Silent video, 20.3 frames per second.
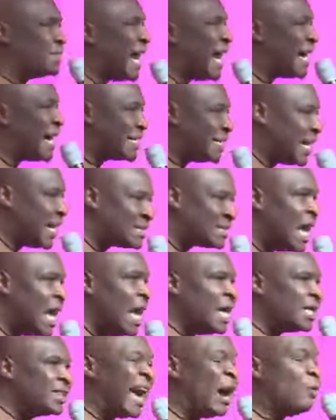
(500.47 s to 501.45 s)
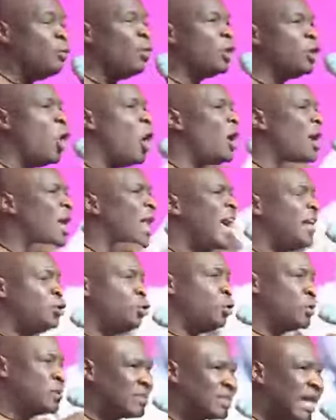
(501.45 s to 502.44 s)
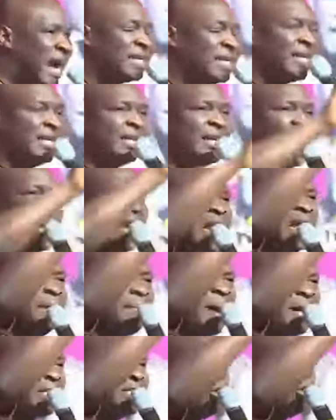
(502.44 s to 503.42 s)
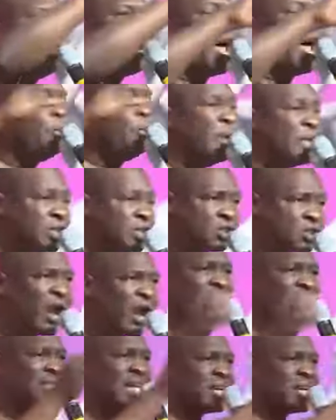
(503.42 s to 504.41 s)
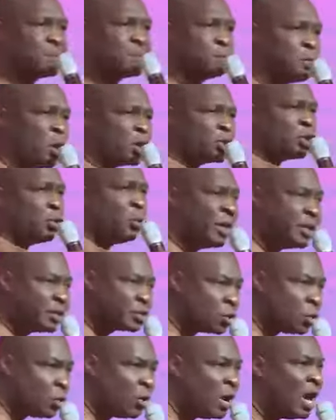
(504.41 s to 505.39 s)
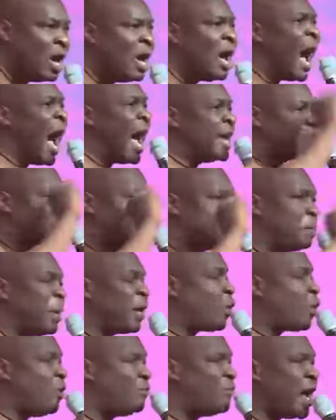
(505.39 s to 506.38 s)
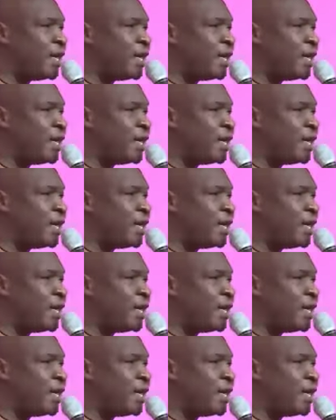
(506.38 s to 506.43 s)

darkness that will not let you stand in the liberty where which Christ has brought you into. I speak over